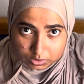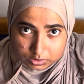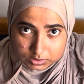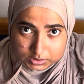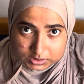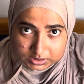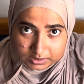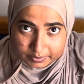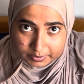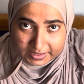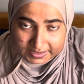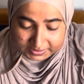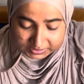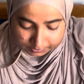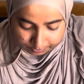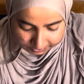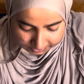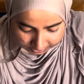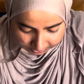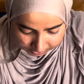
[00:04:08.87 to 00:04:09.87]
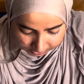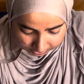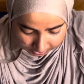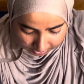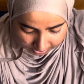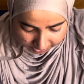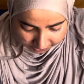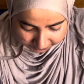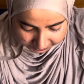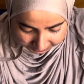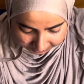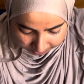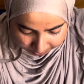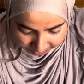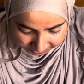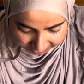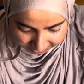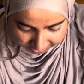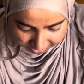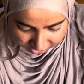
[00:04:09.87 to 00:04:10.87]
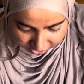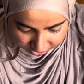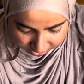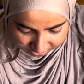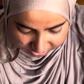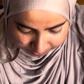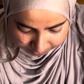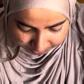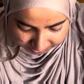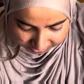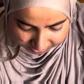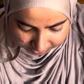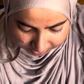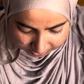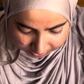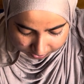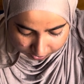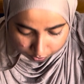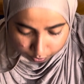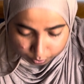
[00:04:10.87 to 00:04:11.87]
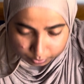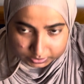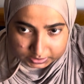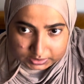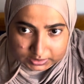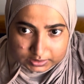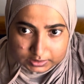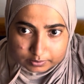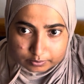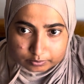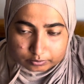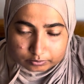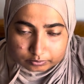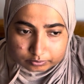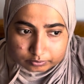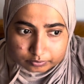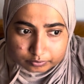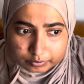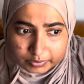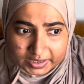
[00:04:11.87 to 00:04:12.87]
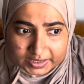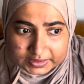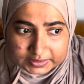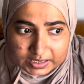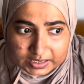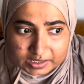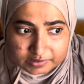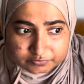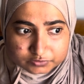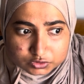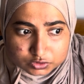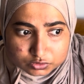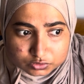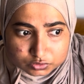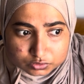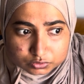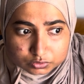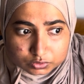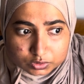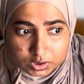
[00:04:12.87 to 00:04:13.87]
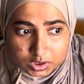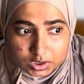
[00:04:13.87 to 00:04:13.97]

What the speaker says: some aspects. Recommendations being, we might have to